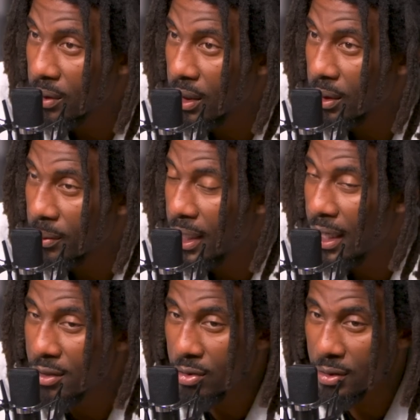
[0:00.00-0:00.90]
Yeah, we
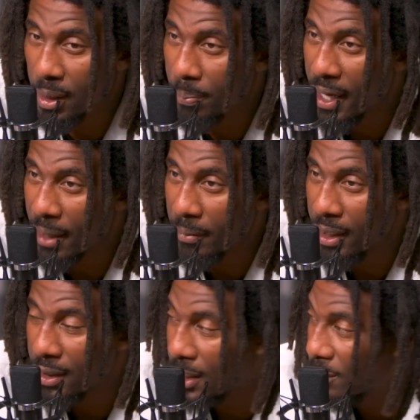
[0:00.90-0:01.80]
had to because that back man
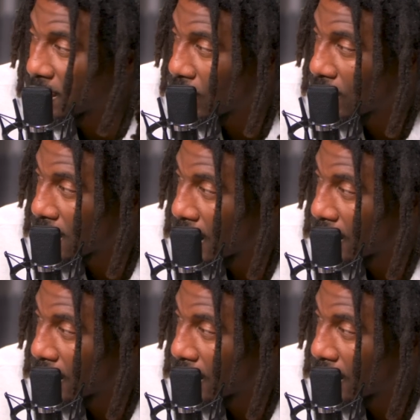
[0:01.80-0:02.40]
had to keep his core tight.